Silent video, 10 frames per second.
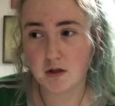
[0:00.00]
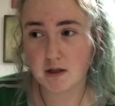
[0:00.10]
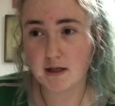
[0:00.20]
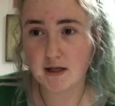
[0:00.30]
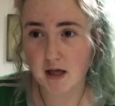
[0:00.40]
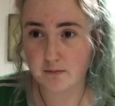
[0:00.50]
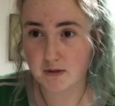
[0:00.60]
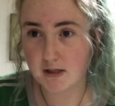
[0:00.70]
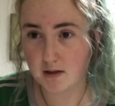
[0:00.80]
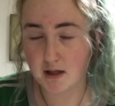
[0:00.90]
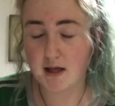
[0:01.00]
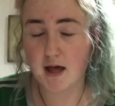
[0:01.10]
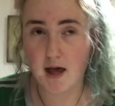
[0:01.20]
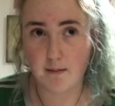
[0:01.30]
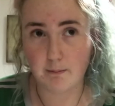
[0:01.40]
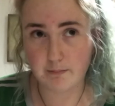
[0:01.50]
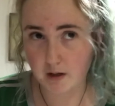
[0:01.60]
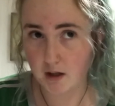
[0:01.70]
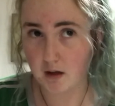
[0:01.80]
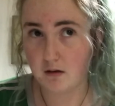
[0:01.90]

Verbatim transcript: EMT, EMP.